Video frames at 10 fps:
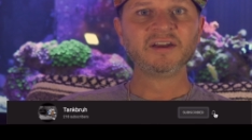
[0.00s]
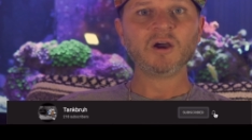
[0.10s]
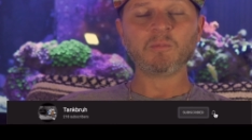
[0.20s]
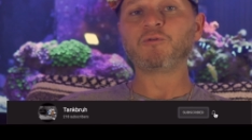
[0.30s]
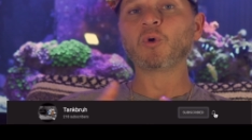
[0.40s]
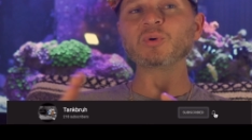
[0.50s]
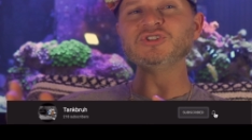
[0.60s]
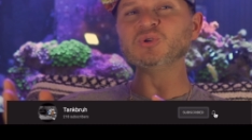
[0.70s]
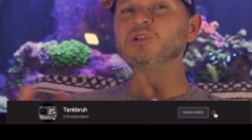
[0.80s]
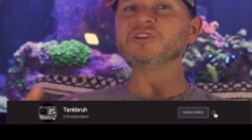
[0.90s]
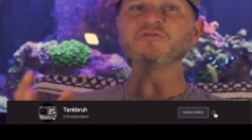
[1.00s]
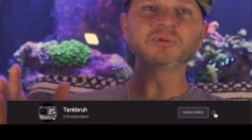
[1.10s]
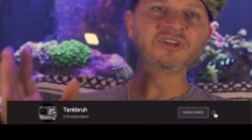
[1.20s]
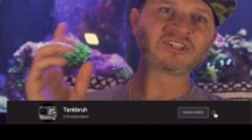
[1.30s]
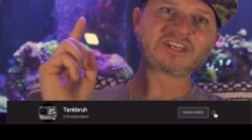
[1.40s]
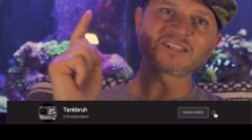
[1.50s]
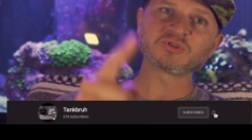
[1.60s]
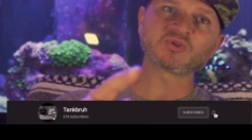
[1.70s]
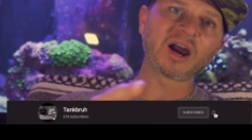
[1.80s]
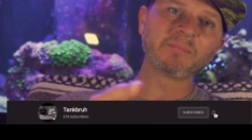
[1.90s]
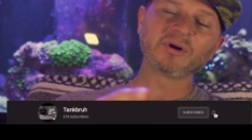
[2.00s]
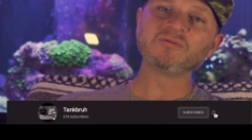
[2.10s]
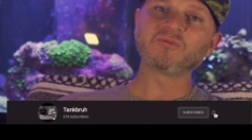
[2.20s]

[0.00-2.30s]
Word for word: Before we do leave, please hit that subscribe button